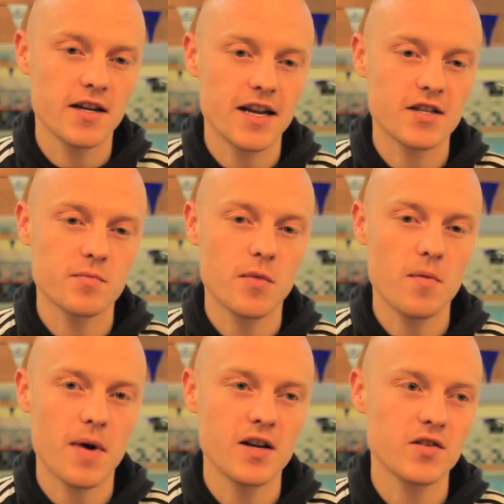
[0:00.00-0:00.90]
get some
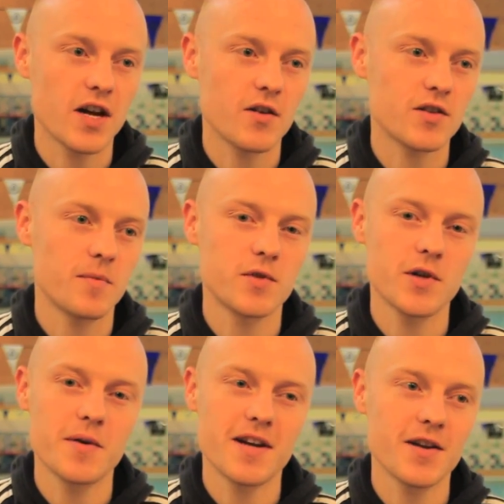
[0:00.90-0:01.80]
more miles out, so I'm
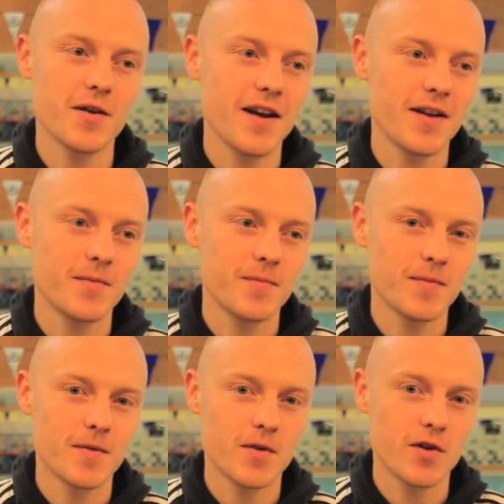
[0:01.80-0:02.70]
sure we can do it.
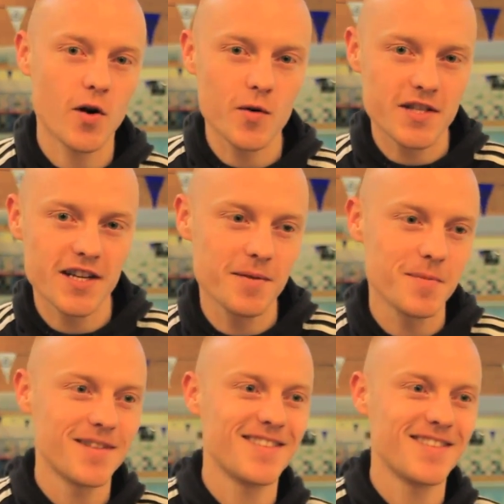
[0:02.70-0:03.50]
Go team.